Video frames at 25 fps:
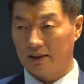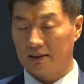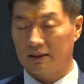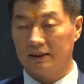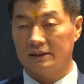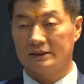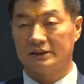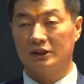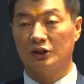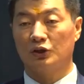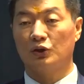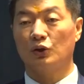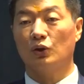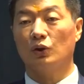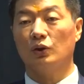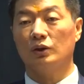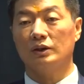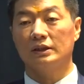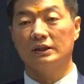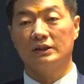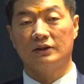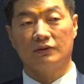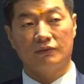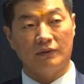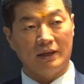the
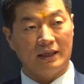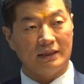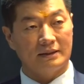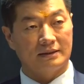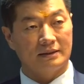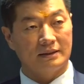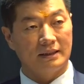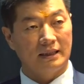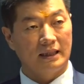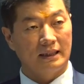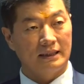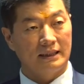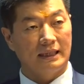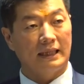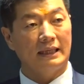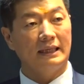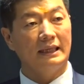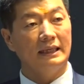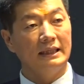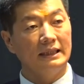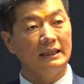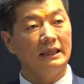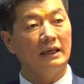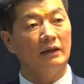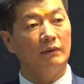security threat that
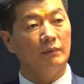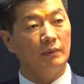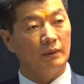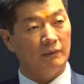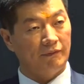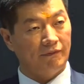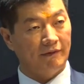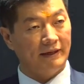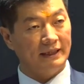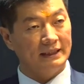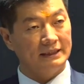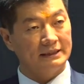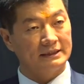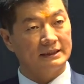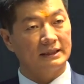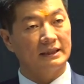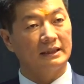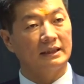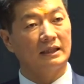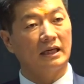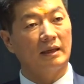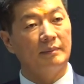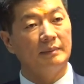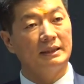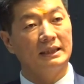India will face in
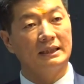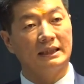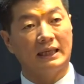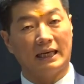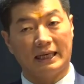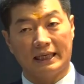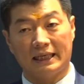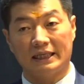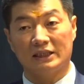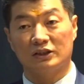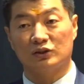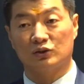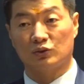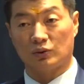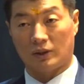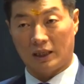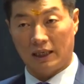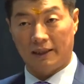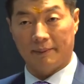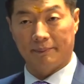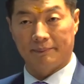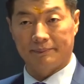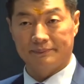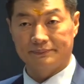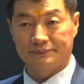the coming decades to
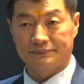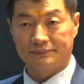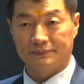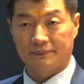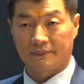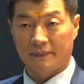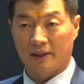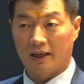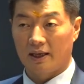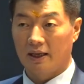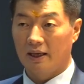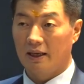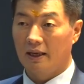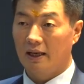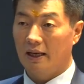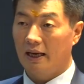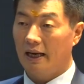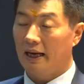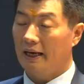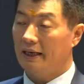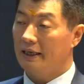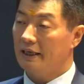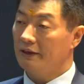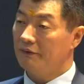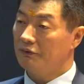come.
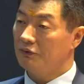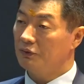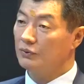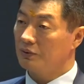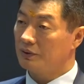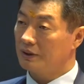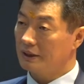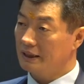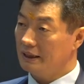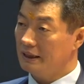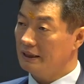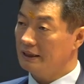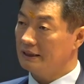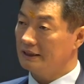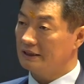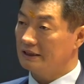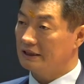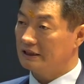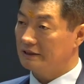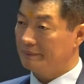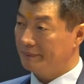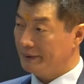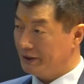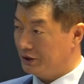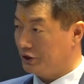And if you read his
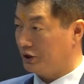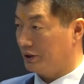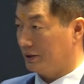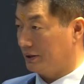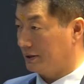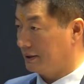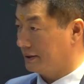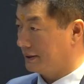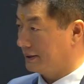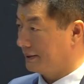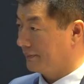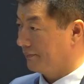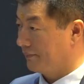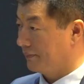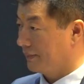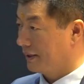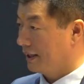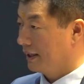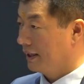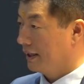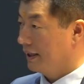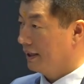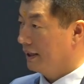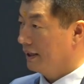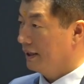speeches,
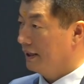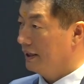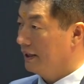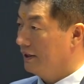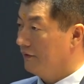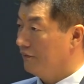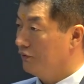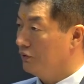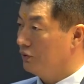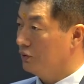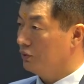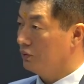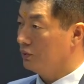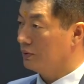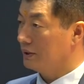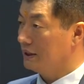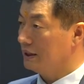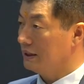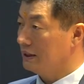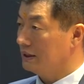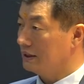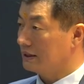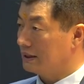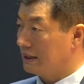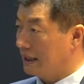if you
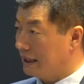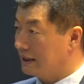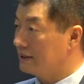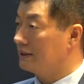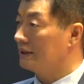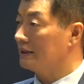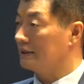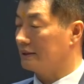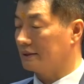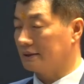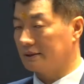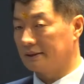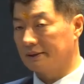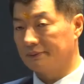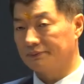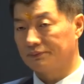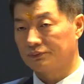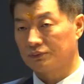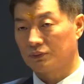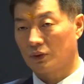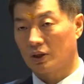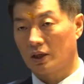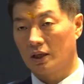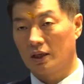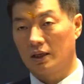read his letters
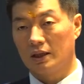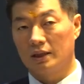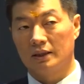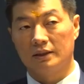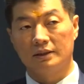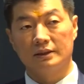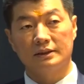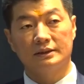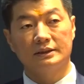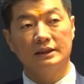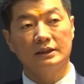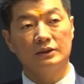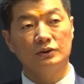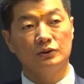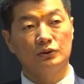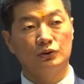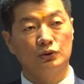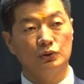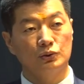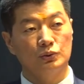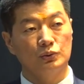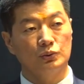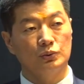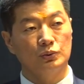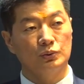written
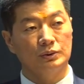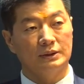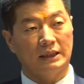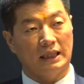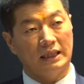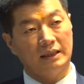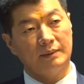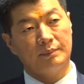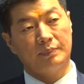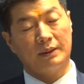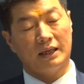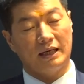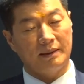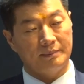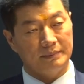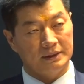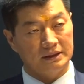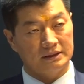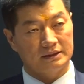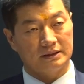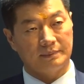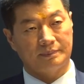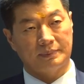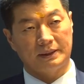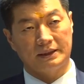to then Prime
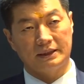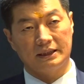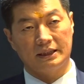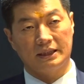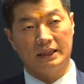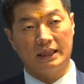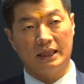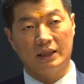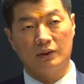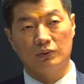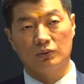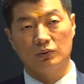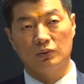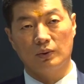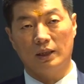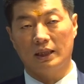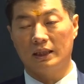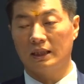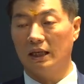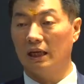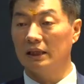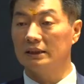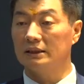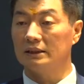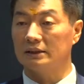Minister Pandit Nehru
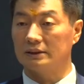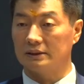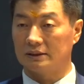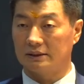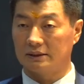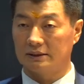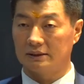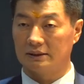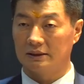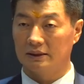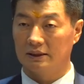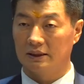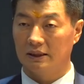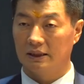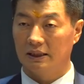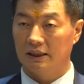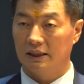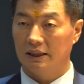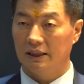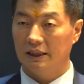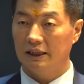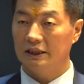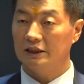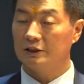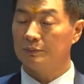and others,
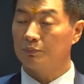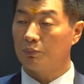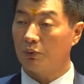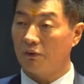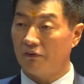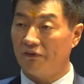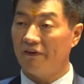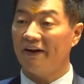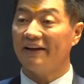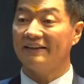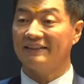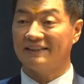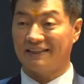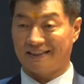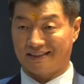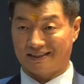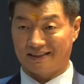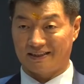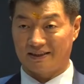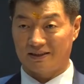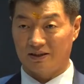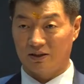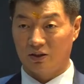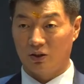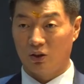it's
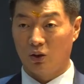prophetic.